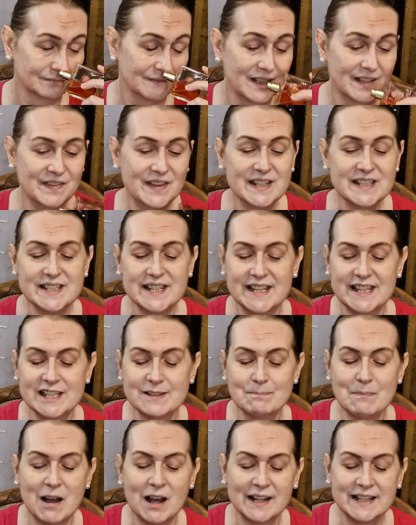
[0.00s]
This
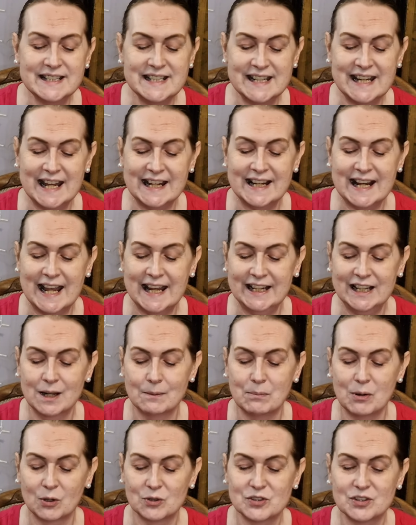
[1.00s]
is my DNA in the
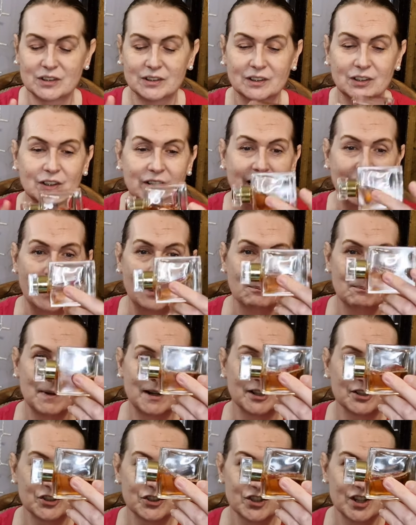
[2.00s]
bottle. Look how
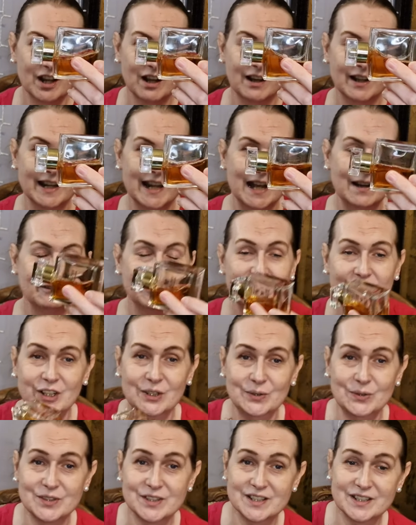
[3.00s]
much I have
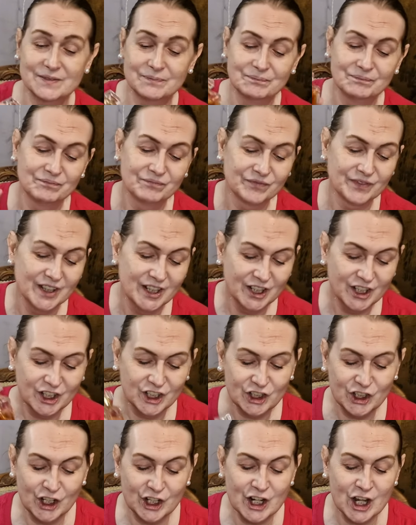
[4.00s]
used.
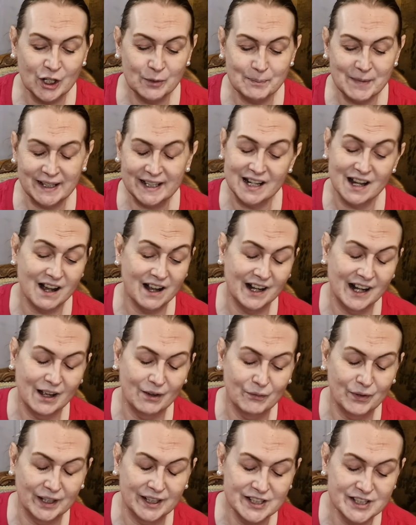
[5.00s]
You know me, I
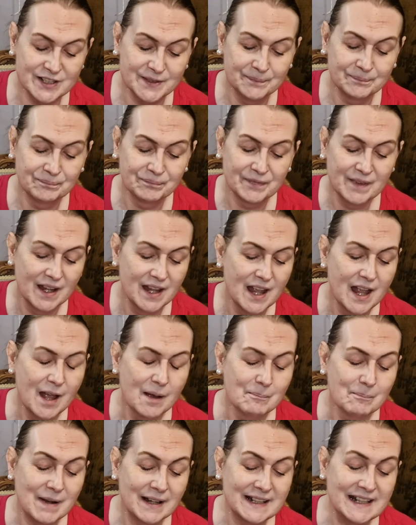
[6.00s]
love it.
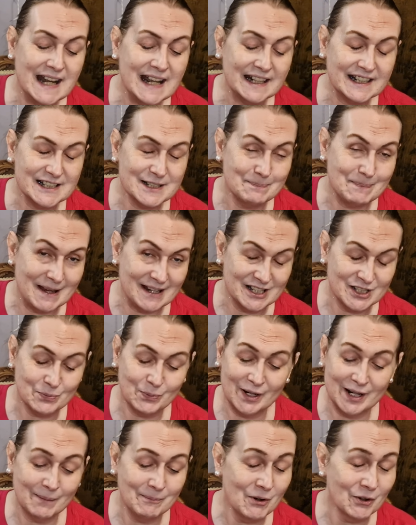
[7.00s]
My next best
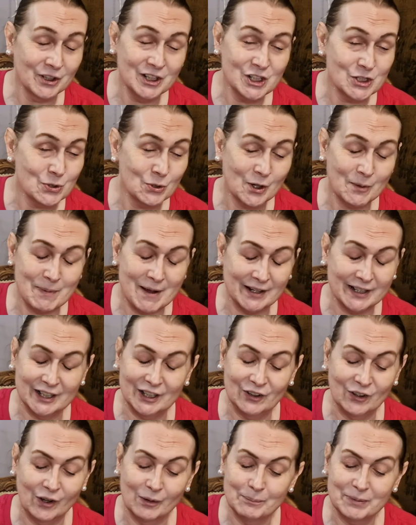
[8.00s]
one, I'm not going to talk about
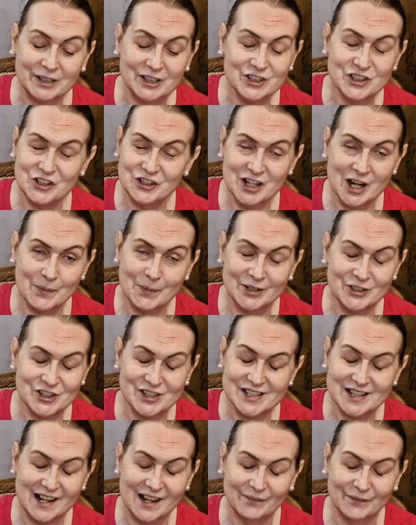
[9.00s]
it a lot because you know I
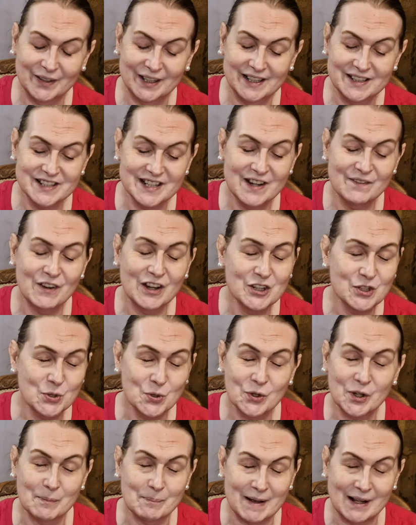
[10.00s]
just love it. And if I
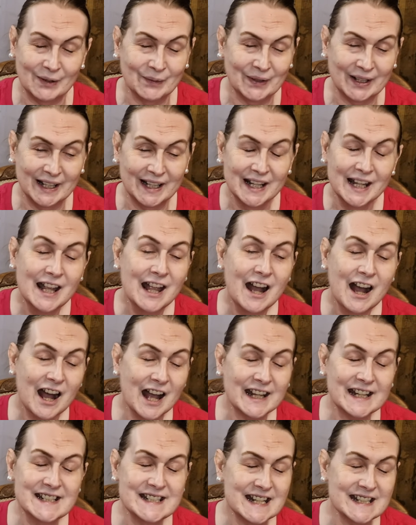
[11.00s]
talk about it,
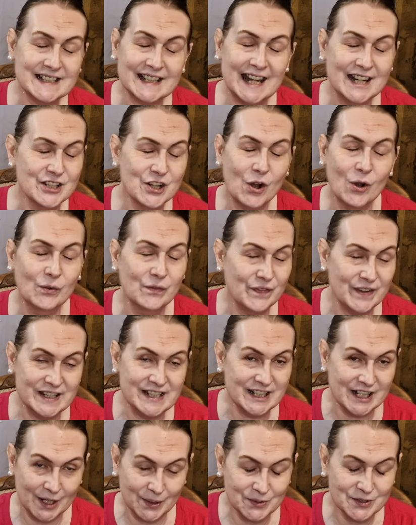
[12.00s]
I could dedicate a whole
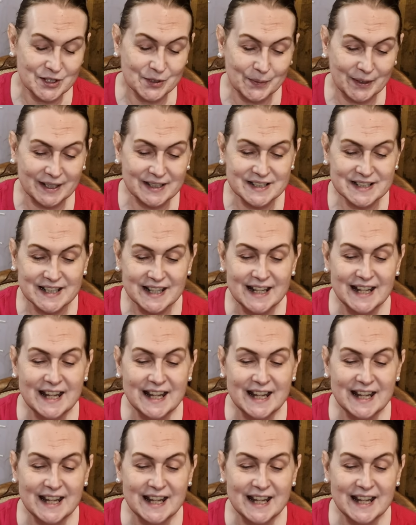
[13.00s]
video to it.